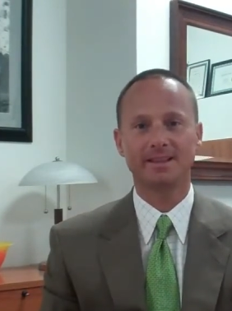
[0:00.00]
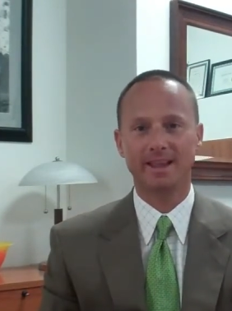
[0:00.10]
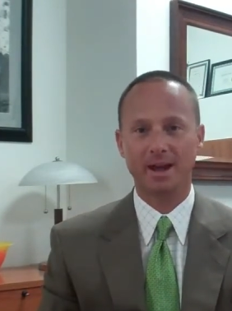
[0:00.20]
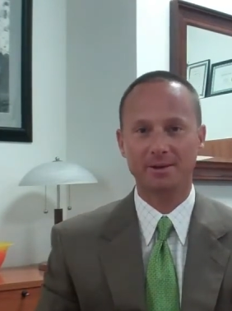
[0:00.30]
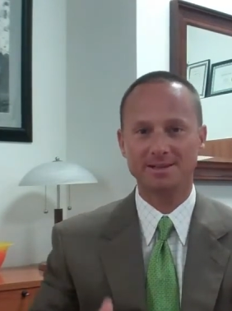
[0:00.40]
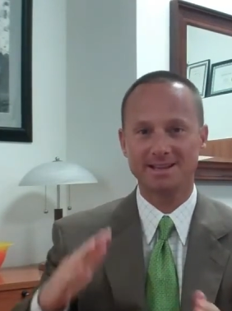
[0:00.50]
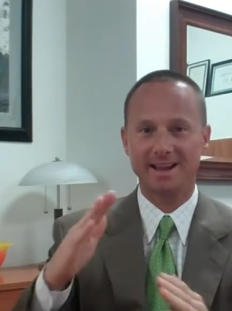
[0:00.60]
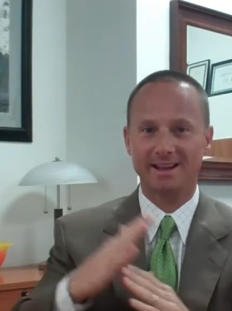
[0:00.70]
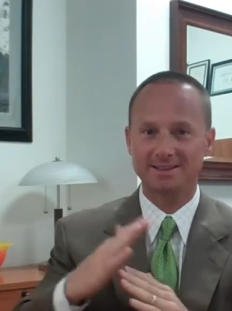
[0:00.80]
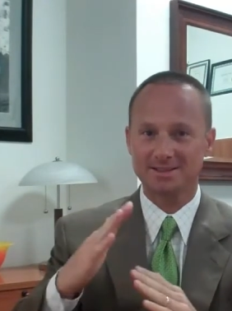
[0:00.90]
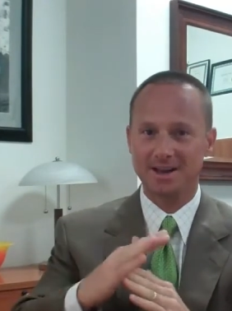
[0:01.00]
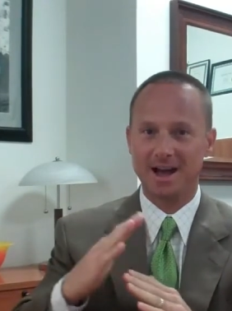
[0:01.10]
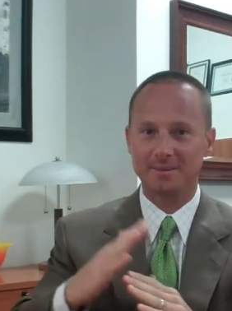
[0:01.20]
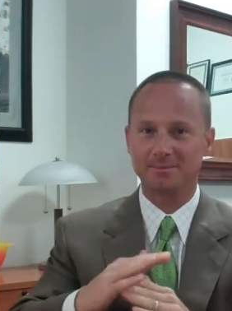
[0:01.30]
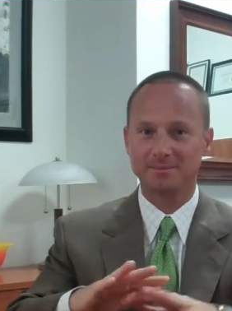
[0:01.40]
then I would say,
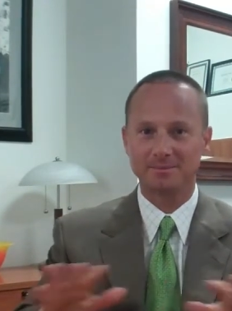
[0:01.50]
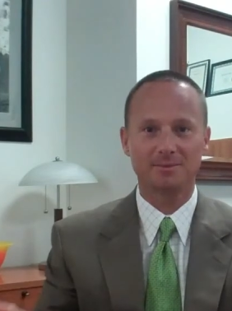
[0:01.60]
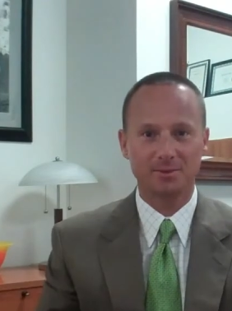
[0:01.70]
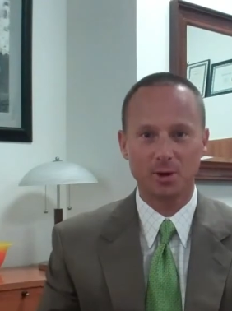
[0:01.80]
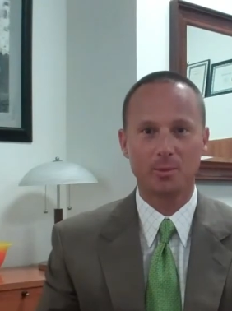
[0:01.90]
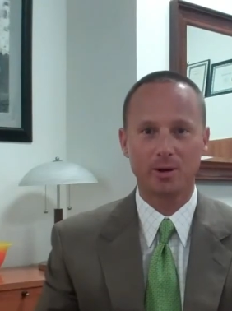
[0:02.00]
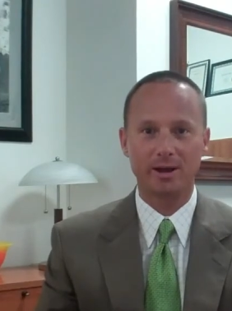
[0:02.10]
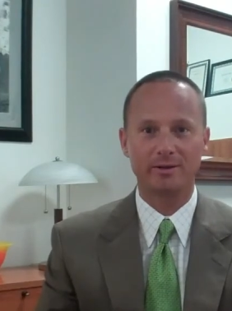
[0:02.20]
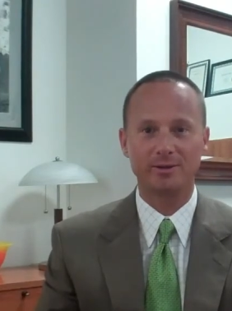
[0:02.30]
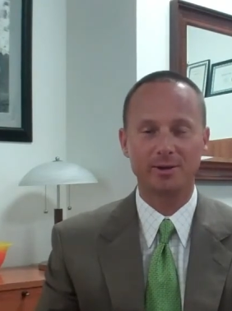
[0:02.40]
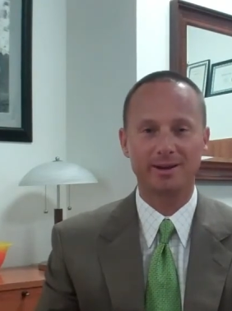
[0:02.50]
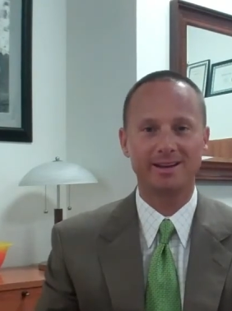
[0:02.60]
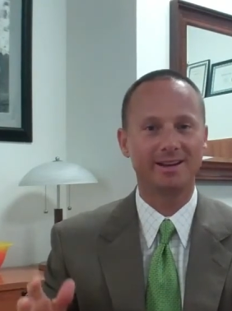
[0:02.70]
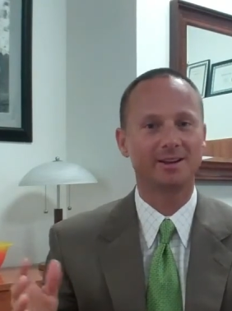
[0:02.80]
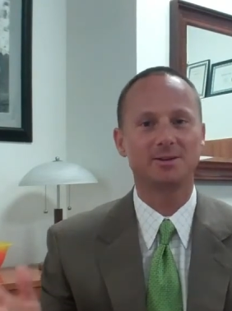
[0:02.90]
stop, no more
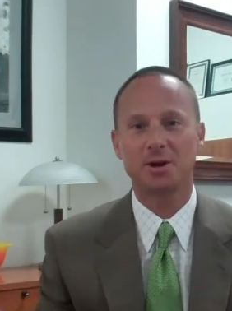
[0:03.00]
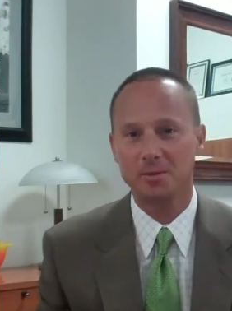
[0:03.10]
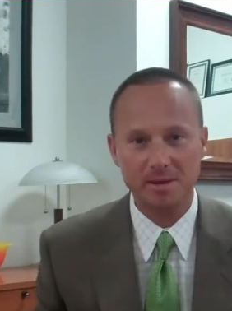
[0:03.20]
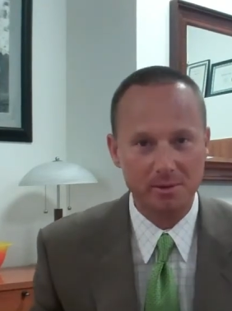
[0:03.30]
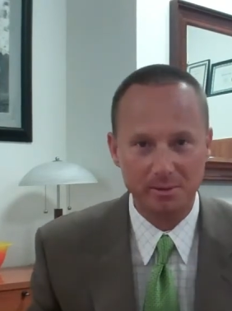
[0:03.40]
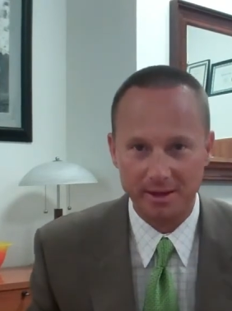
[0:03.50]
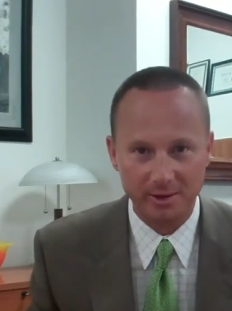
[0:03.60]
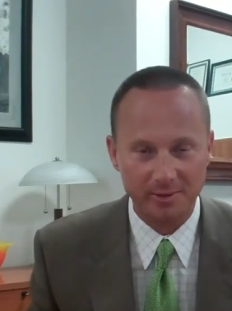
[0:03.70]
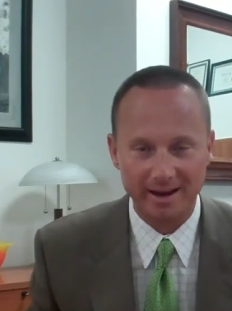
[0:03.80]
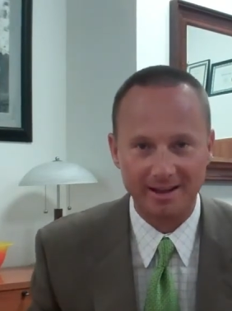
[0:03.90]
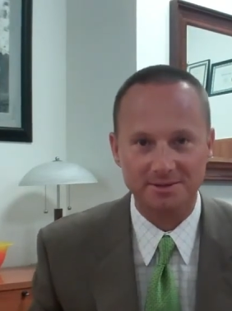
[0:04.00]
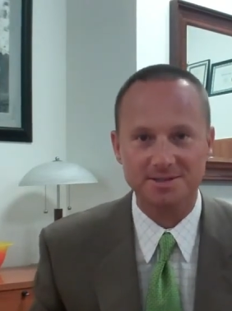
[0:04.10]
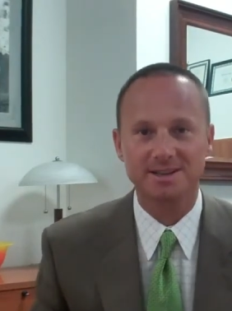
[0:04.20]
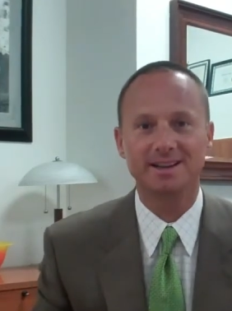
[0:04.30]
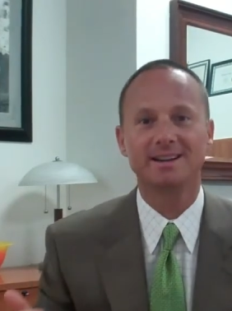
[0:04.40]
interviewing, don't meet with anyone else.